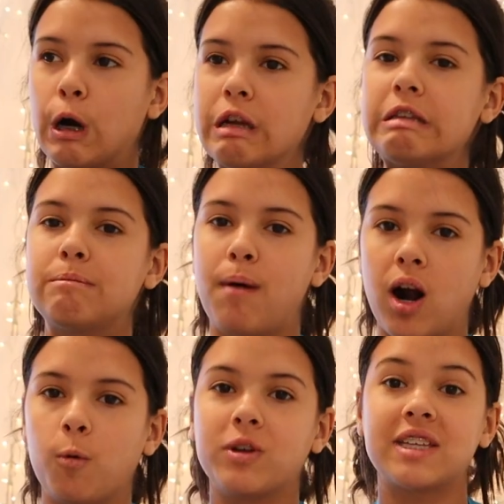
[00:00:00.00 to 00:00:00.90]
hardest
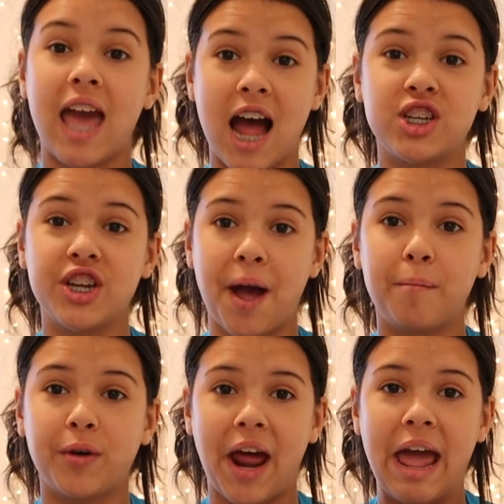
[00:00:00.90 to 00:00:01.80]
part was catching up when